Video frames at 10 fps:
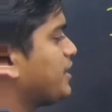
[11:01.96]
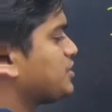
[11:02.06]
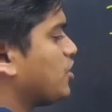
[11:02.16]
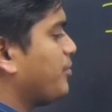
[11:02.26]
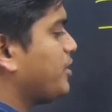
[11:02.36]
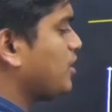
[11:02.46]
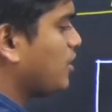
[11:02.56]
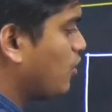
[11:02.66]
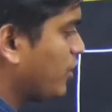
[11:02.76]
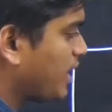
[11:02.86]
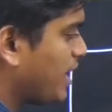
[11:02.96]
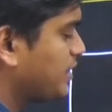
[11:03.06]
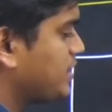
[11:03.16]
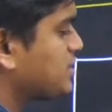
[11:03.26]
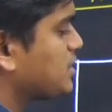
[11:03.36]
rays coming, going like
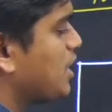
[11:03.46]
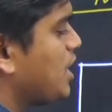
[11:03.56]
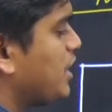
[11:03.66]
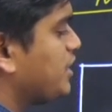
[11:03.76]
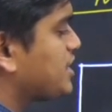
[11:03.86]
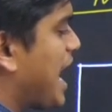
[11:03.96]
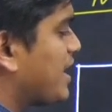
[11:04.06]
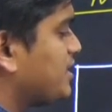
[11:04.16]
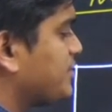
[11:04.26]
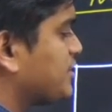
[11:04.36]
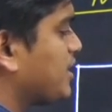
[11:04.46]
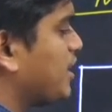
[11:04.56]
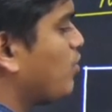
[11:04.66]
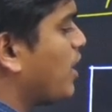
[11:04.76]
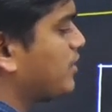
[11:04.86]
this. This R is
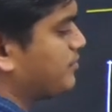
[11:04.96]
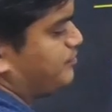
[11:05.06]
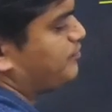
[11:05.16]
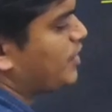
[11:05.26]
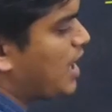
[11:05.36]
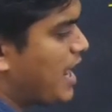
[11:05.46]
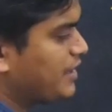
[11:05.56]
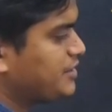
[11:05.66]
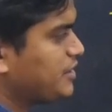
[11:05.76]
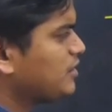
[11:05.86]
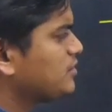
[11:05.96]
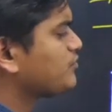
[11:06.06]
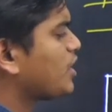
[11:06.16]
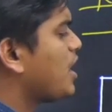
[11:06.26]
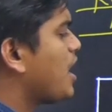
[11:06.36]
basically what? R is your
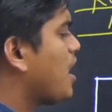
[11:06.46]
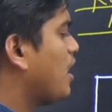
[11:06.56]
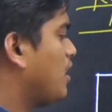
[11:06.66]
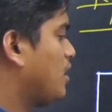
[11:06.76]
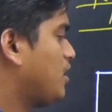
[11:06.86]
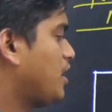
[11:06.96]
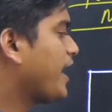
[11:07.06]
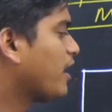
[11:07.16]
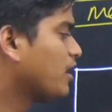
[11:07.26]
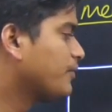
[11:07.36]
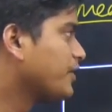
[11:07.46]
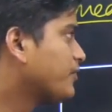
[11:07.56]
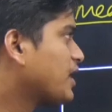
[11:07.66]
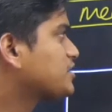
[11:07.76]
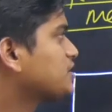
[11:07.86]
angle of
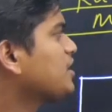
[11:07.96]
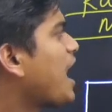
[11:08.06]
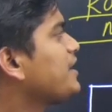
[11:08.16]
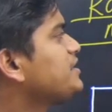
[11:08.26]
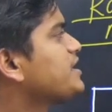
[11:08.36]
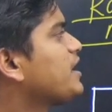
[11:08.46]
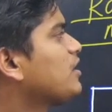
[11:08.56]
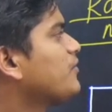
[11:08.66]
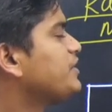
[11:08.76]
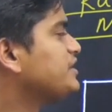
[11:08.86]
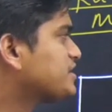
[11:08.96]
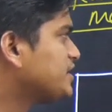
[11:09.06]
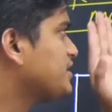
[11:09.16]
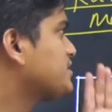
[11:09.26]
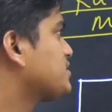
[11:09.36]
refraction, I is angle of
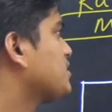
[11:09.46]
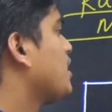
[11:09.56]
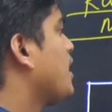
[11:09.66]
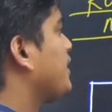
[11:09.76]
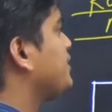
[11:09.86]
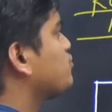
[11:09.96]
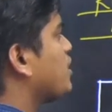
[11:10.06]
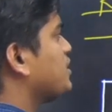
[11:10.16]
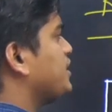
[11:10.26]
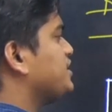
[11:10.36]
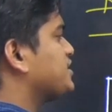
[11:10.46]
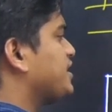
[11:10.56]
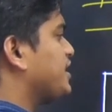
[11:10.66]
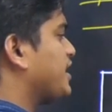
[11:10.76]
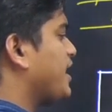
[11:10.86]
incidence, and this is your
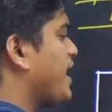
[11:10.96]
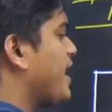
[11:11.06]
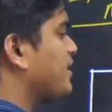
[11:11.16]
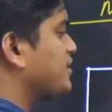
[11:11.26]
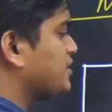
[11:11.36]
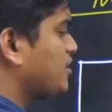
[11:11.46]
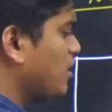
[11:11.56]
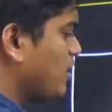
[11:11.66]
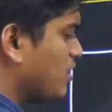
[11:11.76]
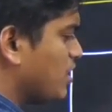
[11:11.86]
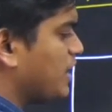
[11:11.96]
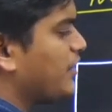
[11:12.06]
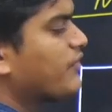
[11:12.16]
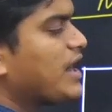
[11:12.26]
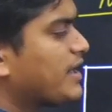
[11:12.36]
incident ray, this is the
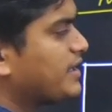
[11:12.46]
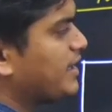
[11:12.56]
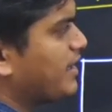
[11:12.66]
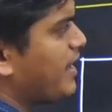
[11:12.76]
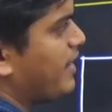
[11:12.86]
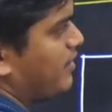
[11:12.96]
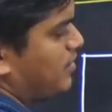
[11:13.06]
refracted ray,